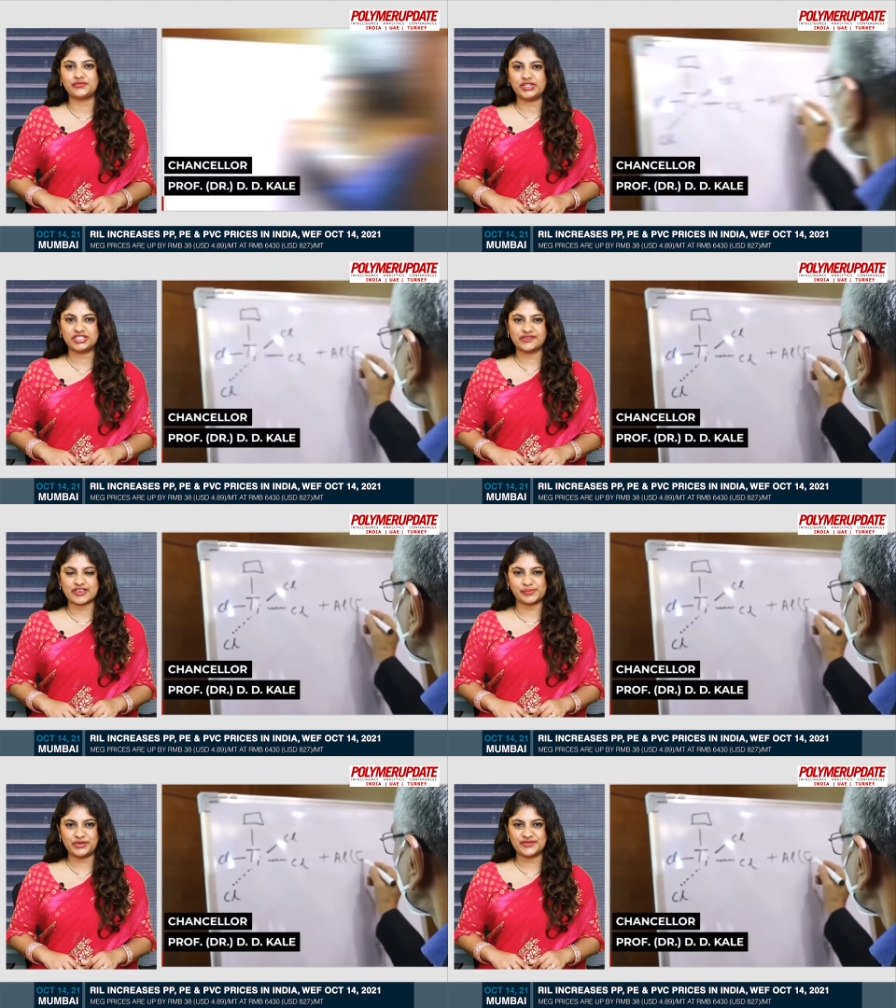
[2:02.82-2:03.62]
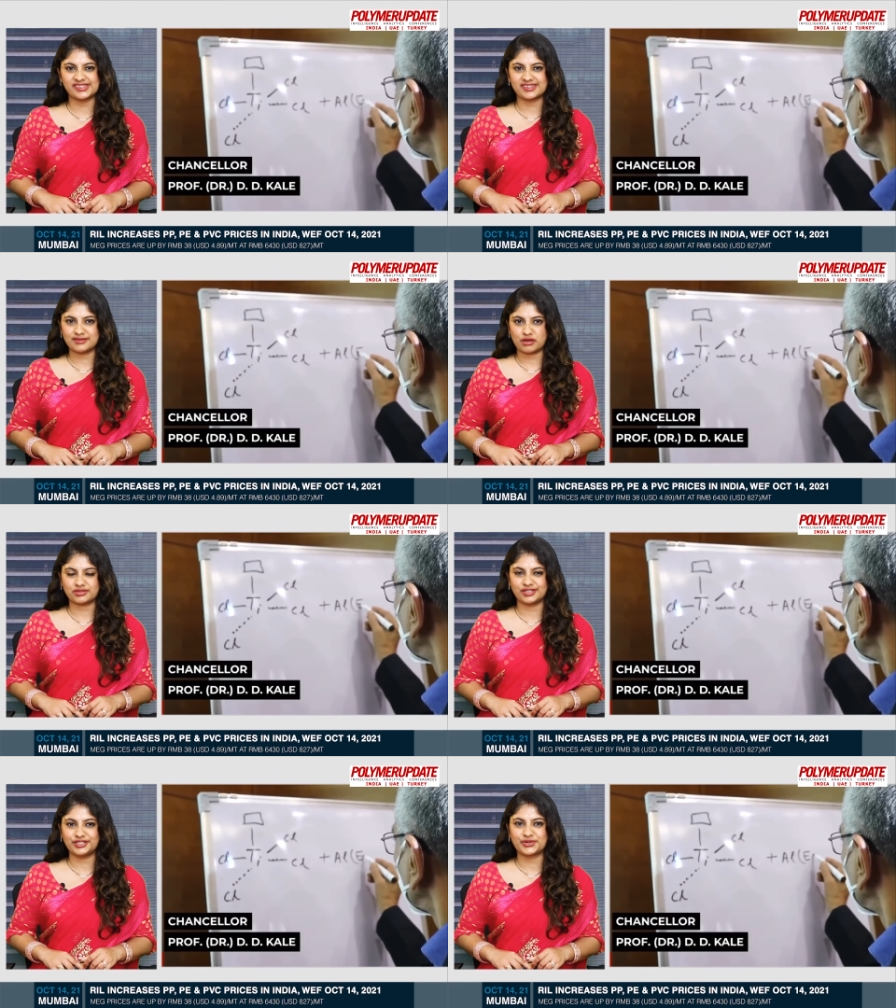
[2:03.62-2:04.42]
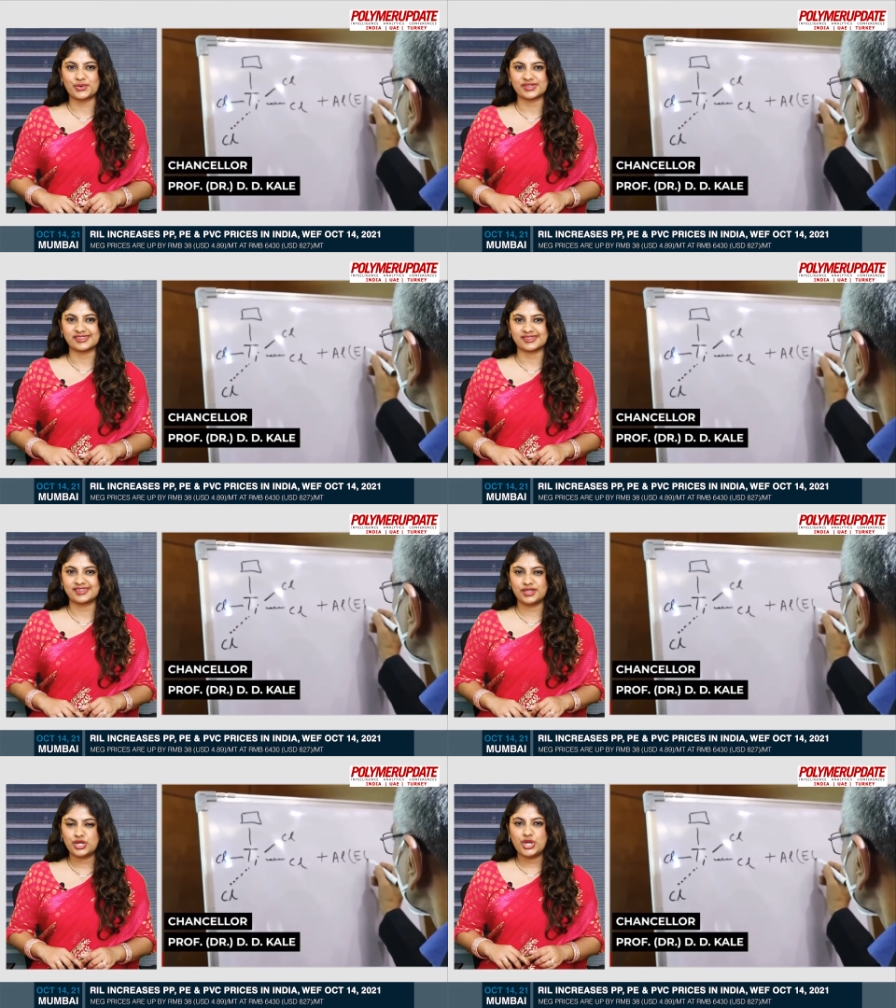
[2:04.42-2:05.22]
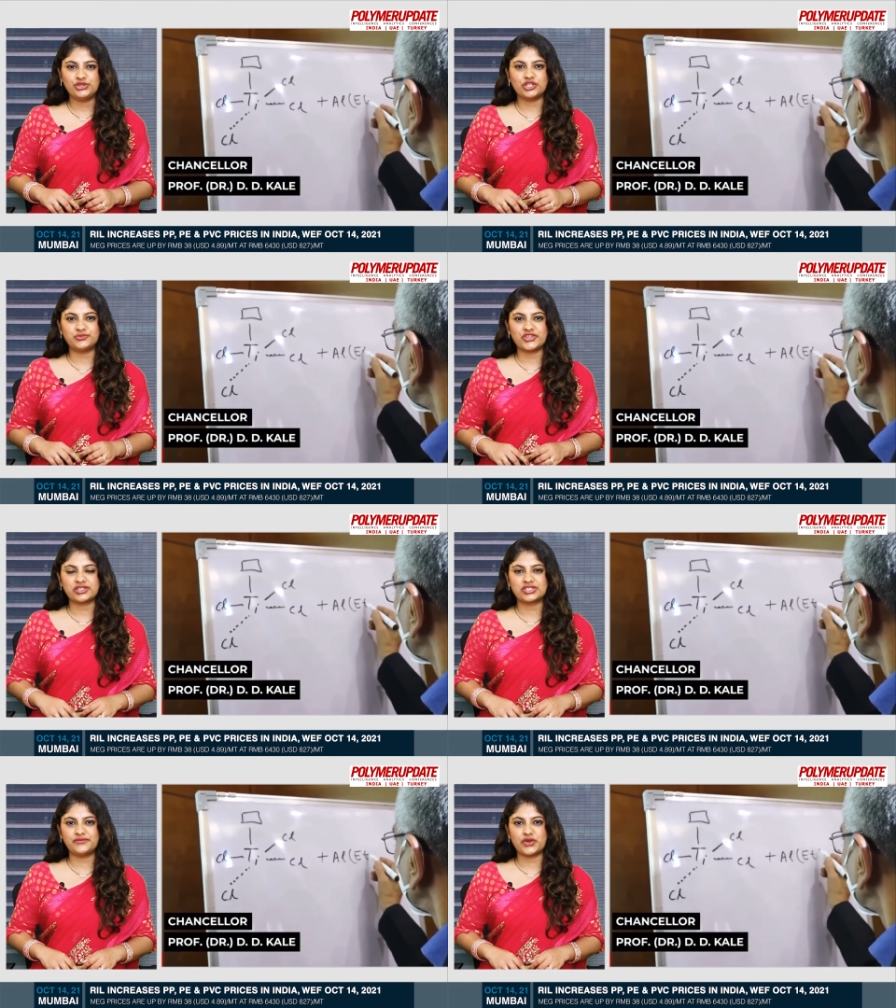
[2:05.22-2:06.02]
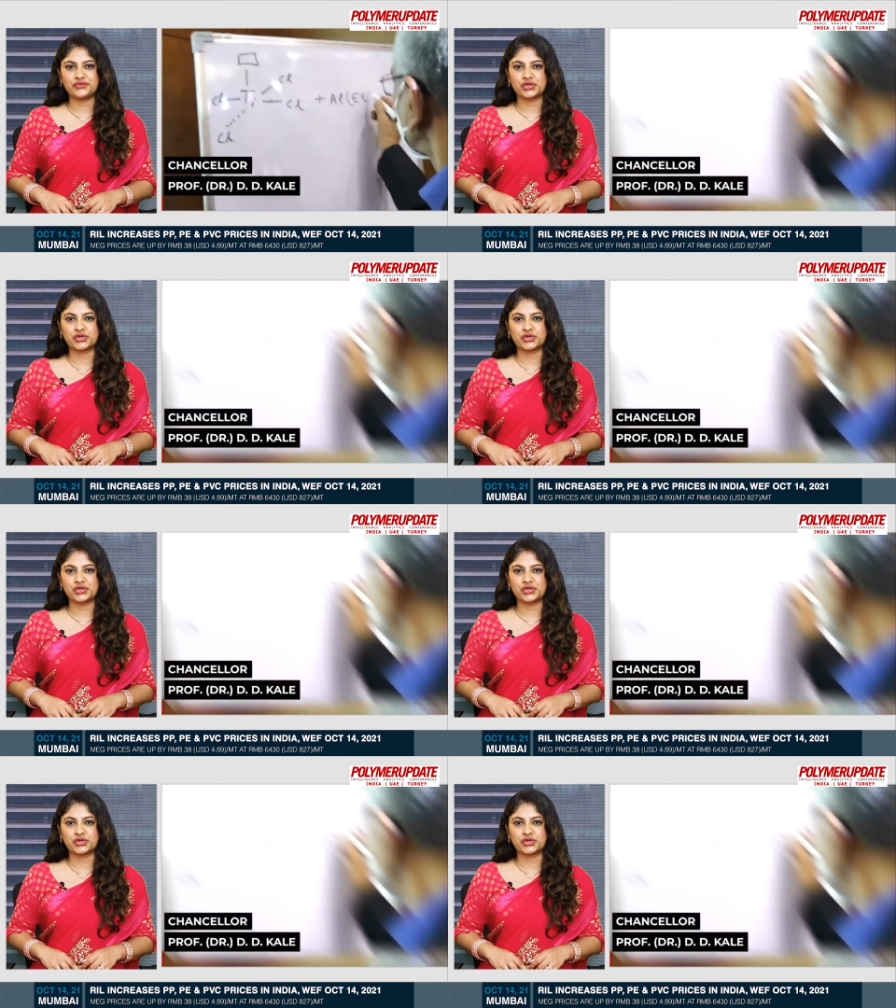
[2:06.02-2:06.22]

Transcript: of teaching experience conducting the courses. The objective of